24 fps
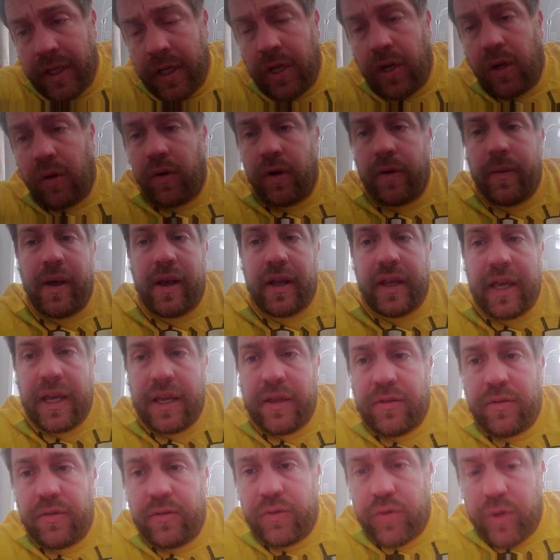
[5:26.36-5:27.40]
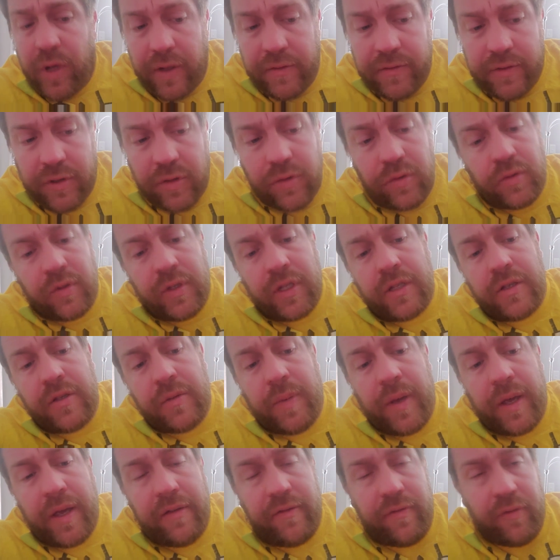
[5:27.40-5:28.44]
What about K through 12 school that you
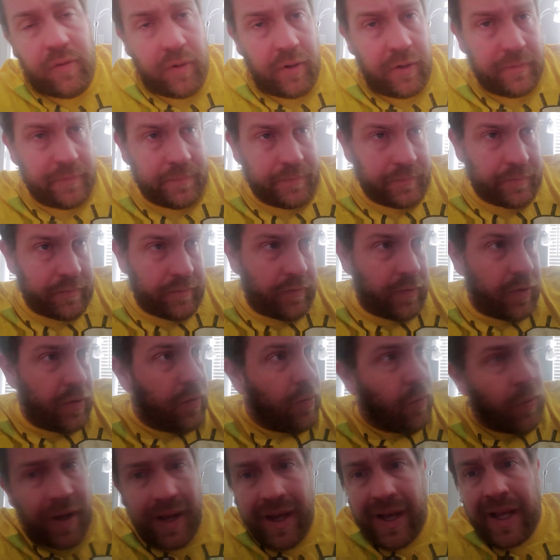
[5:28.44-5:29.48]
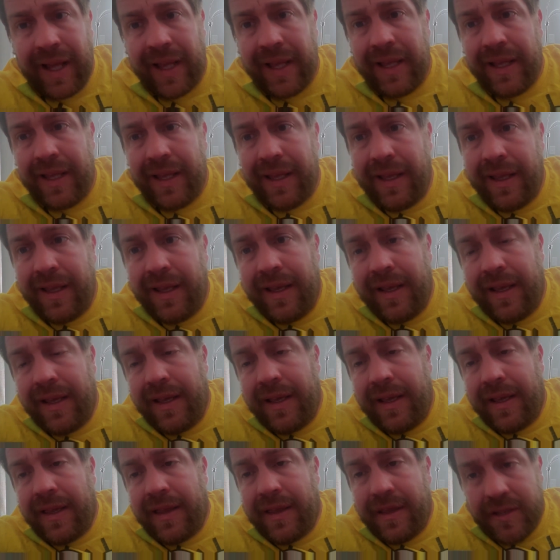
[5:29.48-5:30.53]
pay for? Why?
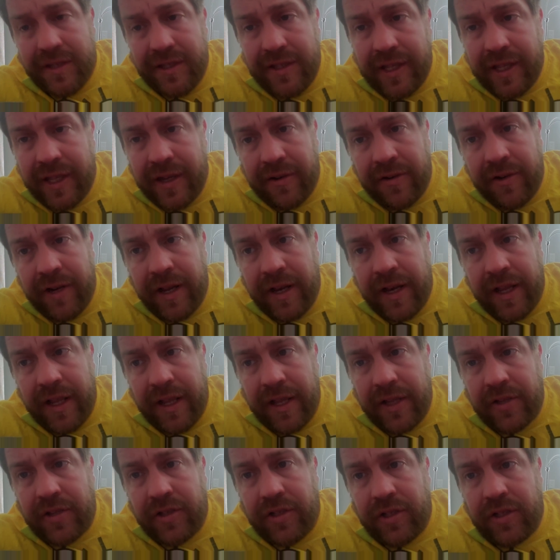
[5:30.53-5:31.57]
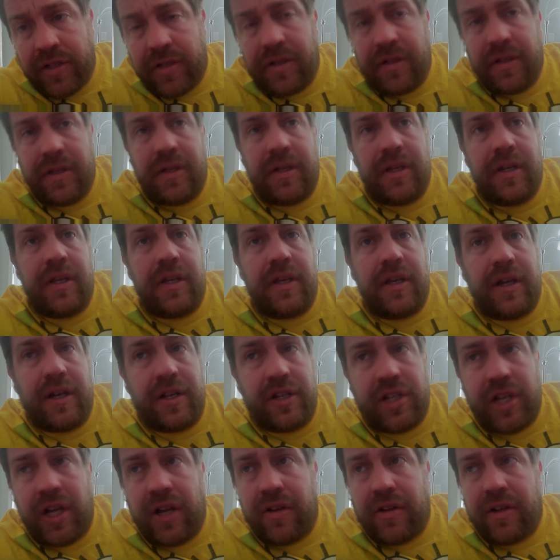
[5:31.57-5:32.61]
This is the internet age. A
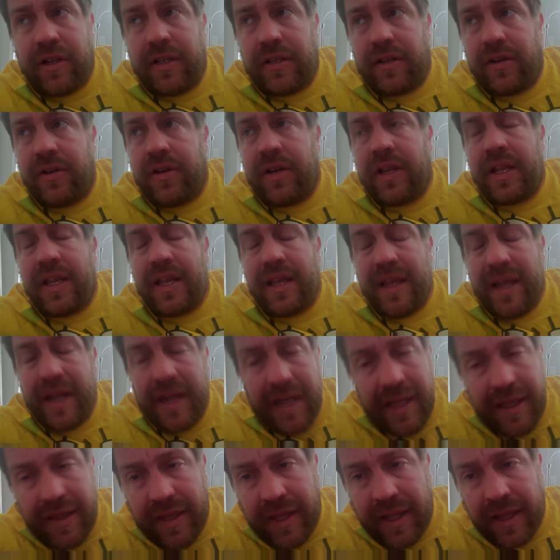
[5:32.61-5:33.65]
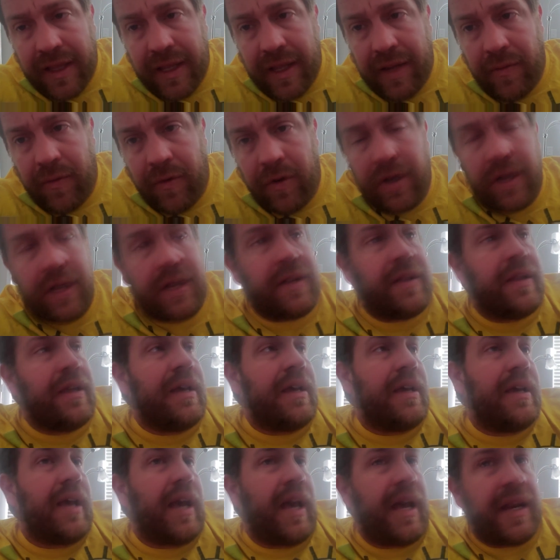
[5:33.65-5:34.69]
child can learn anything they want
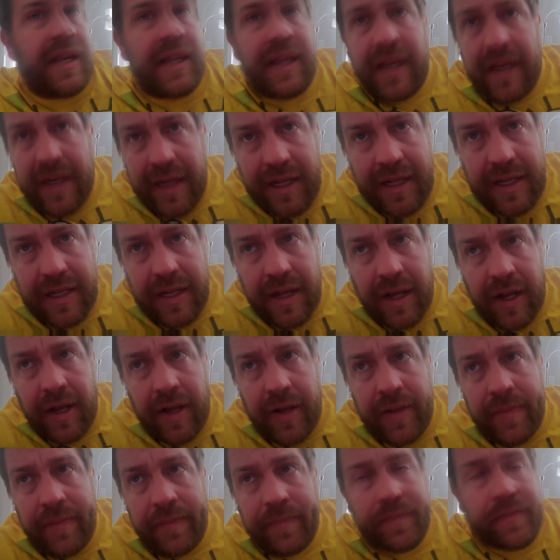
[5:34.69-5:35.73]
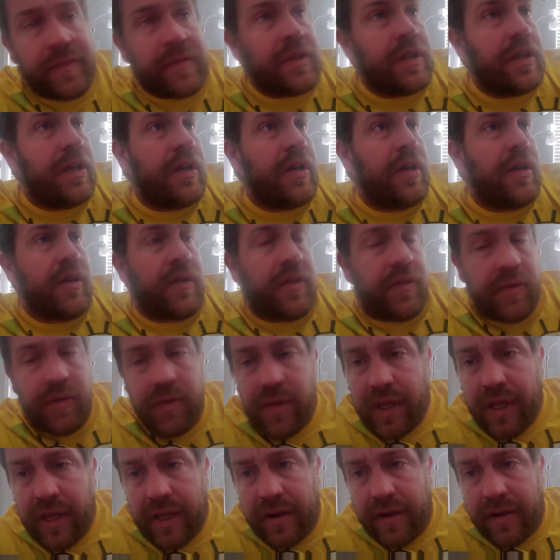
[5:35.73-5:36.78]
at any time through
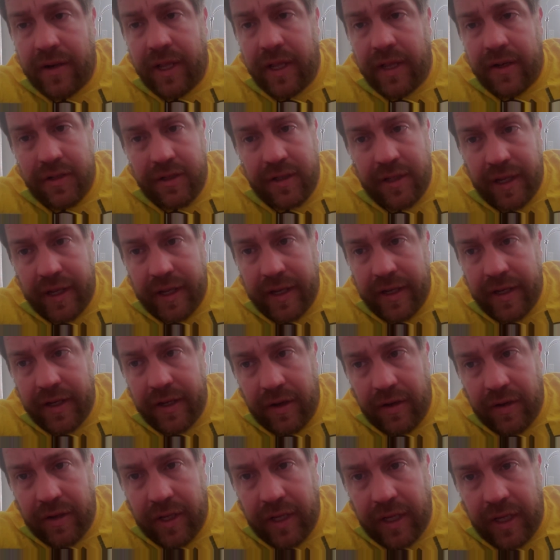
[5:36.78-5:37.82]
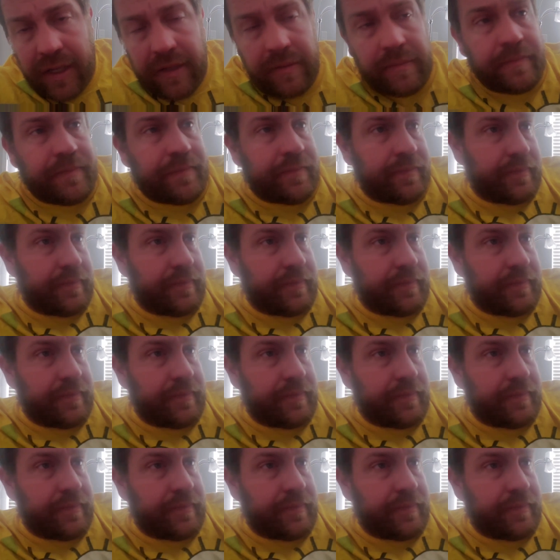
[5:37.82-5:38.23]
the internet, just like an adult can.